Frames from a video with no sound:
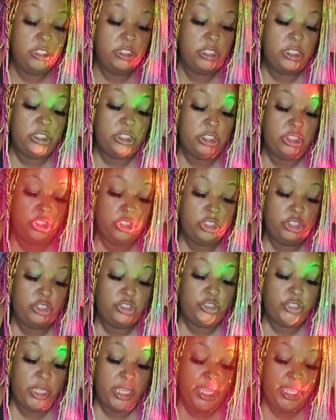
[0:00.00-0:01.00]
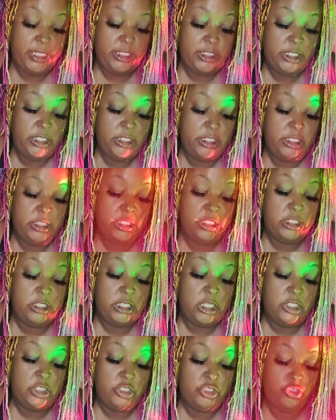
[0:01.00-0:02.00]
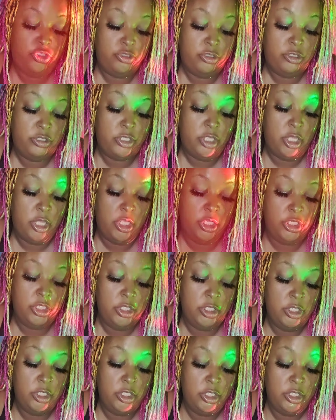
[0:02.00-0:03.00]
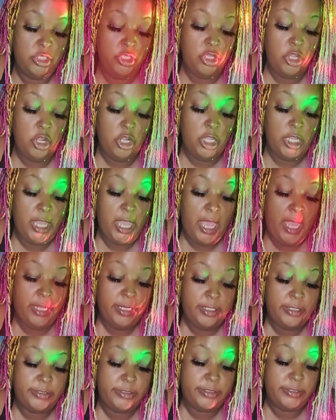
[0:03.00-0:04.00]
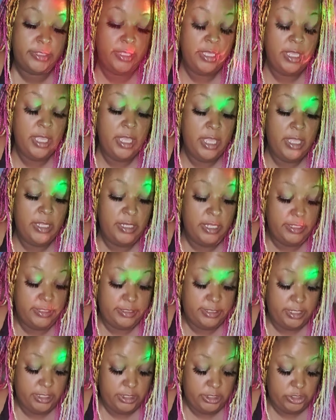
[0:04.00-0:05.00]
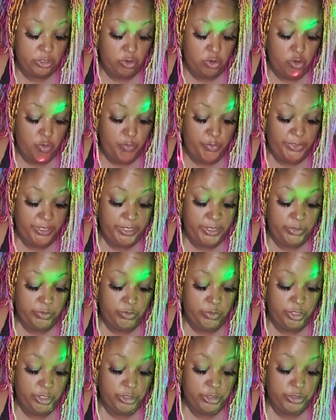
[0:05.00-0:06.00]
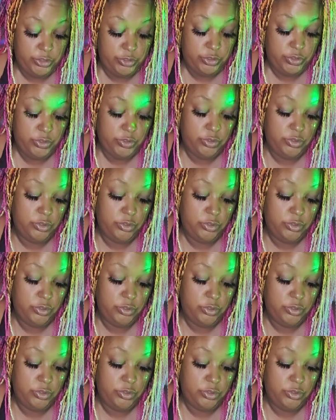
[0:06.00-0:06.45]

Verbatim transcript: This is a tragic, this is a uh, narcotics. And they said it's opioids.